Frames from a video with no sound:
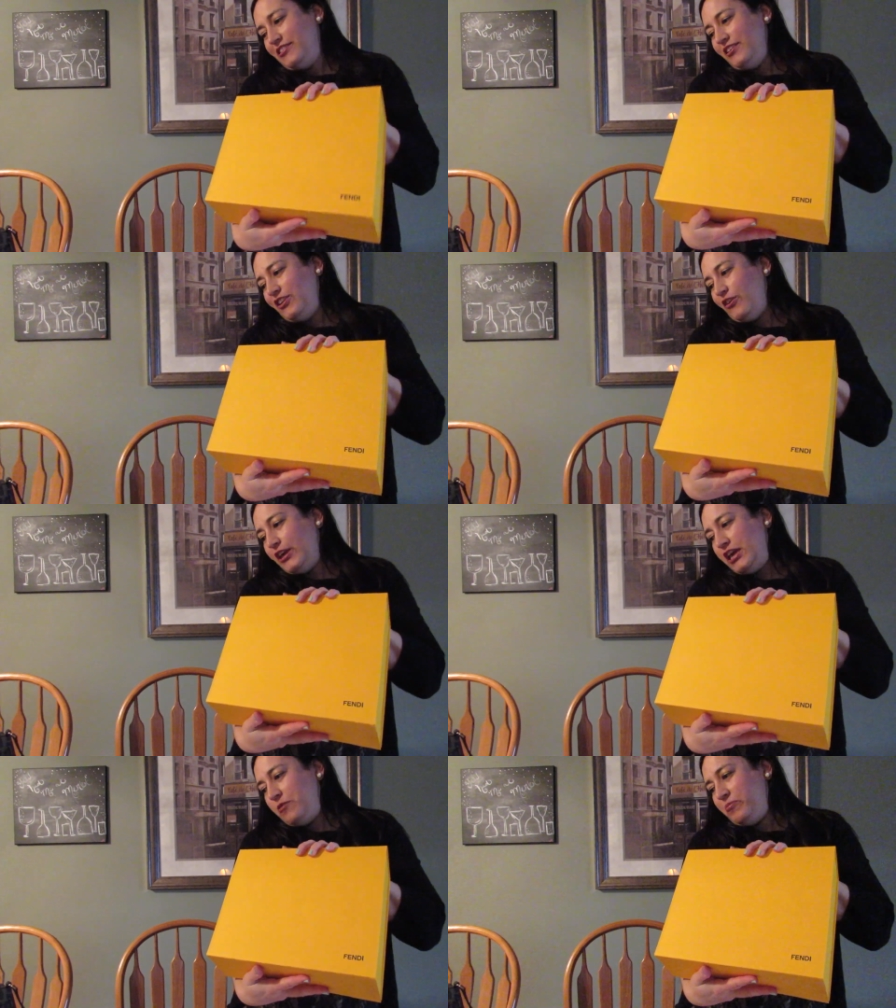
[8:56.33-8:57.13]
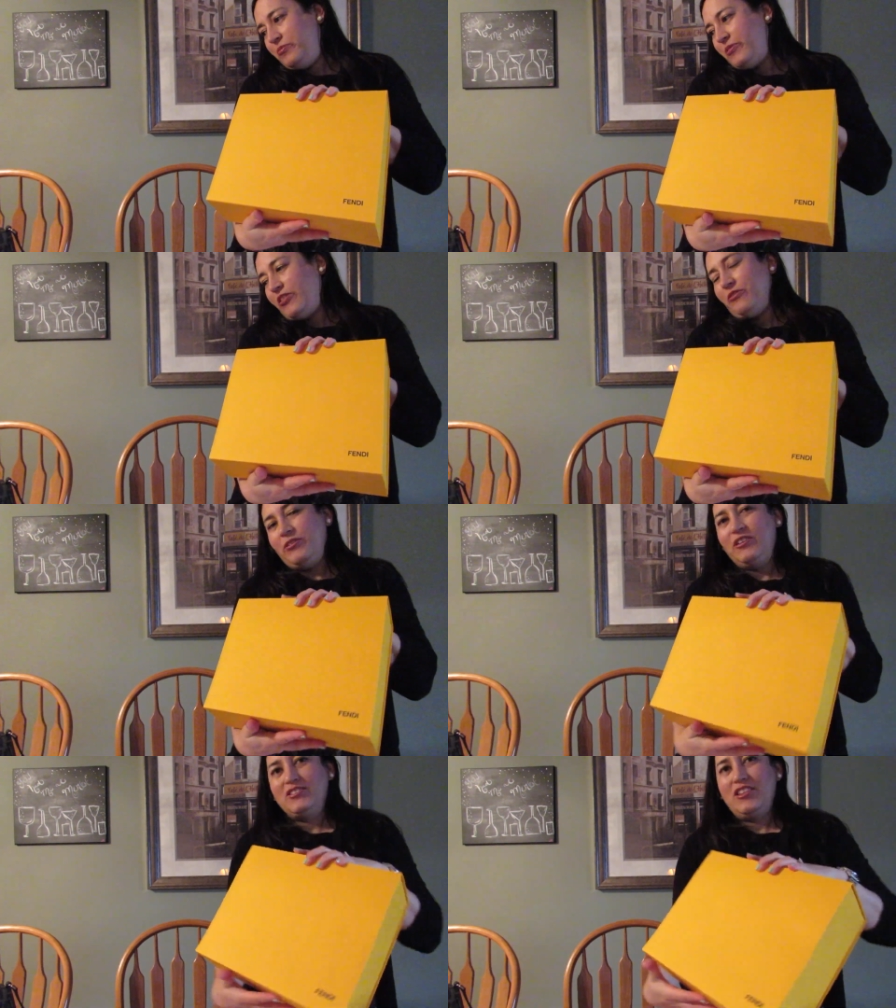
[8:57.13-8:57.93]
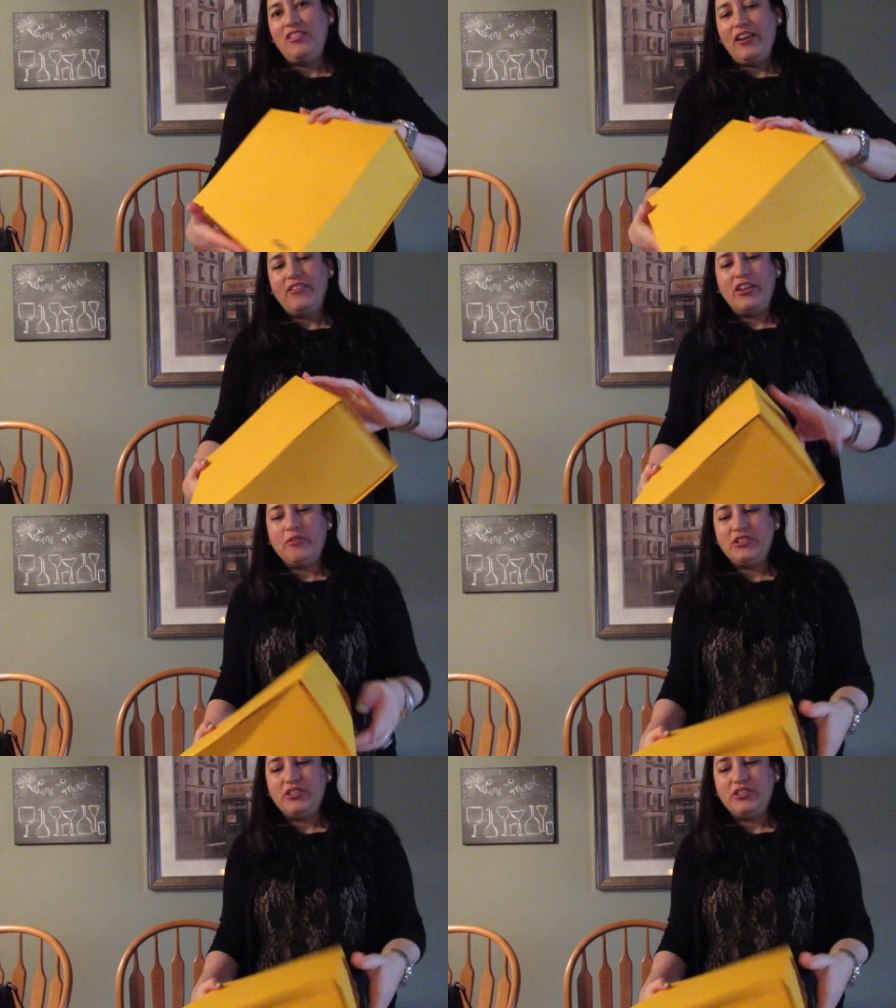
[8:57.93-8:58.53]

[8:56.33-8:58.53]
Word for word: You know, I keep other things in there like